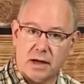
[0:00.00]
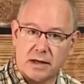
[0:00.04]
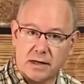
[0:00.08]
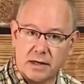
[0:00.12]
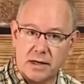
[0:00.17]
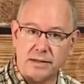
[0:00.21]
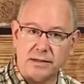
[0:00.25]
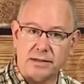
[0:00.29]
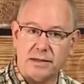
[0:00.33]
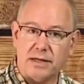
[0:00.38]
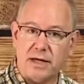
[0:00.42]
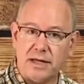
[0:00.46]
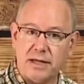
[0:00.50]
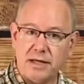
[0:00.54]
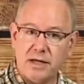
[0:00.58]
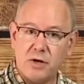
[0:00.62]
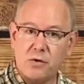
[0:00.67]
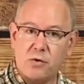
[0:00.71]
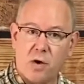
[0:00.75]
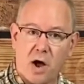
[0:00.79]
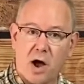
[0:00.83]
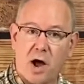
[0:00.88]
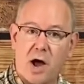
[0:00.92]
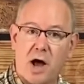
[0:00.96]

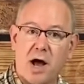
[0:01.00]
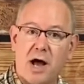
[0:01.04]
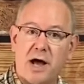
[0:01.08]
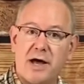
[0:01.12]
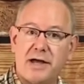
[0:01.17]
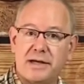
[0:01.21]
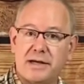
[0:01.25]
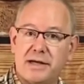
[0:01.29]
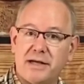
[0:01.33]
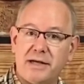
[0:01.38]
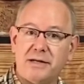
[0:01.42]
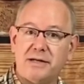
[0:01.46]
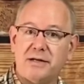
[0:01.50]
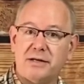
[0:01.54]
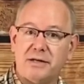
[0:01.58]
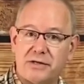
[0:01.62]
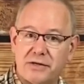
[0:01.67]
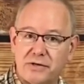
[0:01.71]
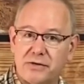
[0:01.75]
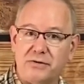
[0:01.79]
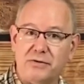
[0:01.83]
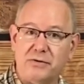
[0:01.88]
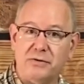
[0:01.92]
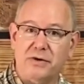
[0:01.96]
continue on
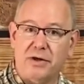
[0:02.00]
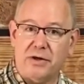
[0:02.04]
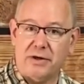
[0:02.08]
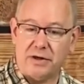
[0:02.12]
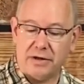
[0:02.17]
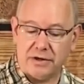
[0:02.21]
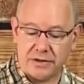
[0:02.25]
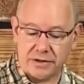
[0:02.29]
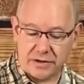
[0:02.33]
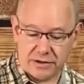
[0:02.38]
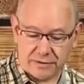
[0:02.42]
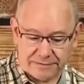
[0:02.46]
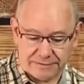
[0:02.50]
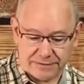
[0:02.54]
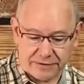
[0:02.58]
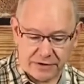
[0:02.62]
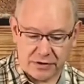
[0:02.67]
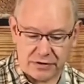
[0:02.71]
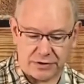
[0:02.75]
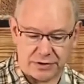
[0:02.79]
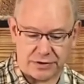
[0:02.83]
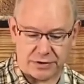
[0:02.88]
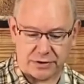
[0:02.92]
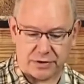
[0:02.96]
into the
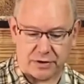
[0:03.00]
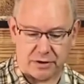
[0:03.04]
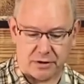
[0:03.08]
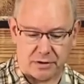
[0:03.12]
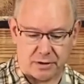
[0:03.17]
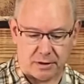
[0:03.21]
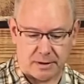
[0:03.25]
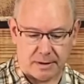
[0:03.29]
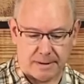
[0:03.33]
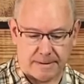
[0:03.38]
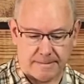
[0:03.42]
future.